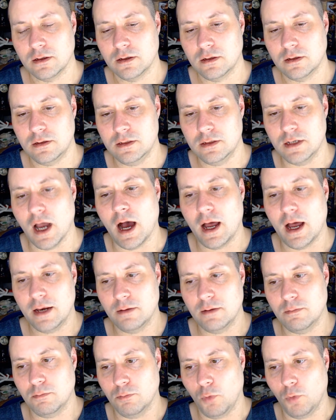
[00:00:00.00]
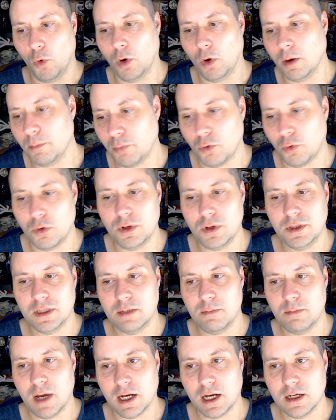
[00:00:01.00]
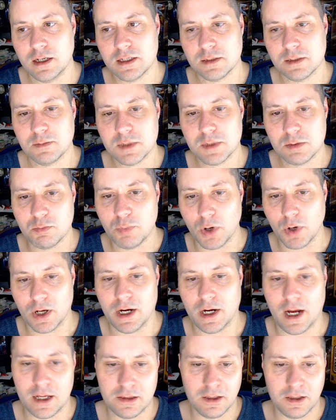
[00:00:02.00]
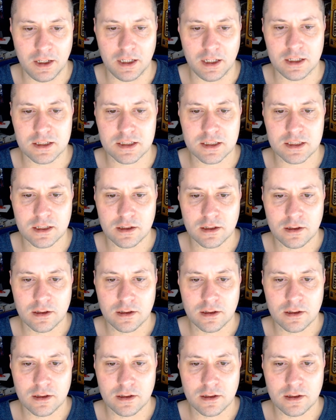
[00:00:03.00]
not more important than mechanisms, but I think it's